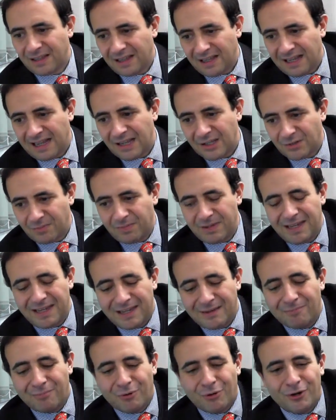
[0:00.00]
as
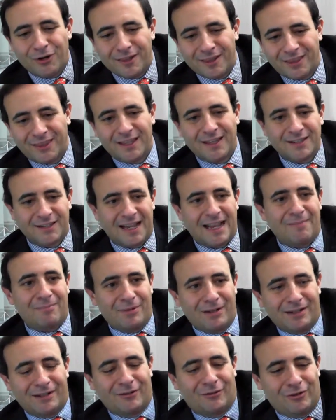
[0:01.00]
being important things
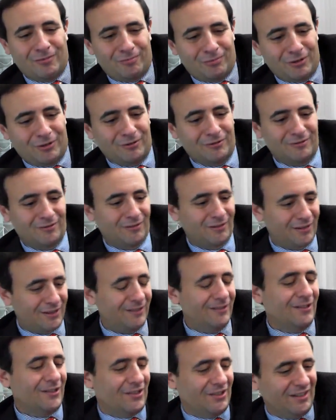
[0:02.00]
happening in
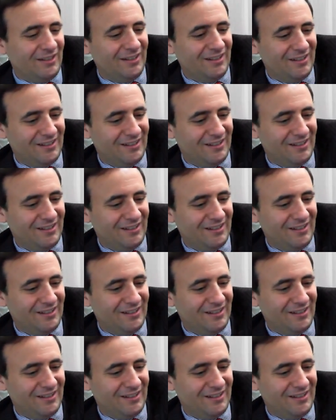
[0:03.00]
cryptocurrency.